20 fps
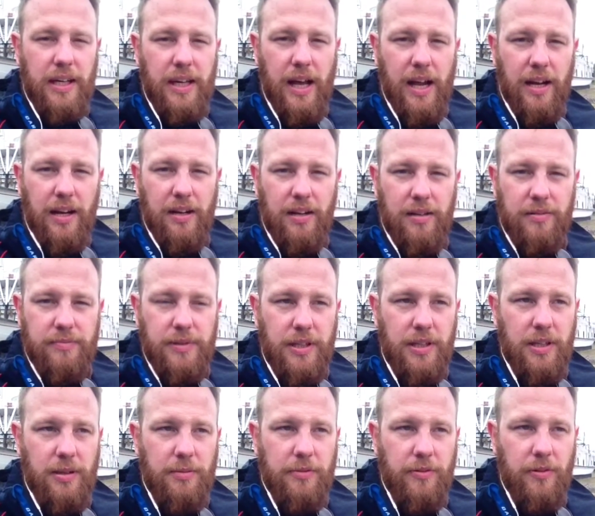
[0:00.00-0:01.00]
Canada
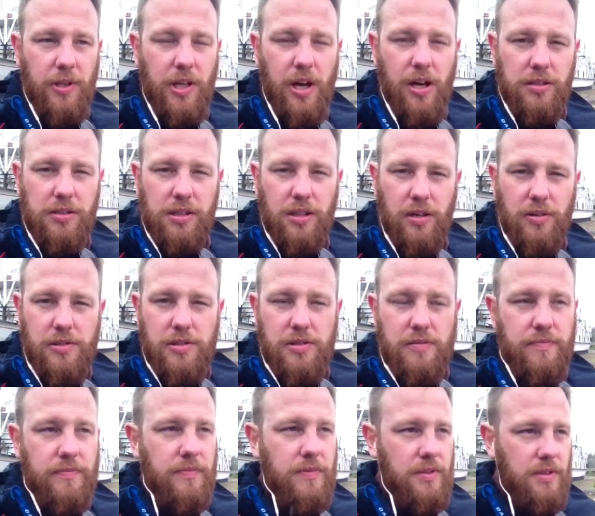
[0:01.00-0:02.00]
before the Arctic
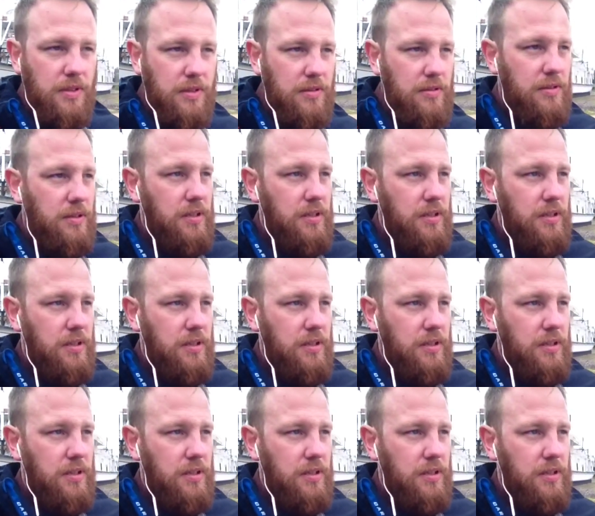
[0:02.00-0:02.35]
Ocean. So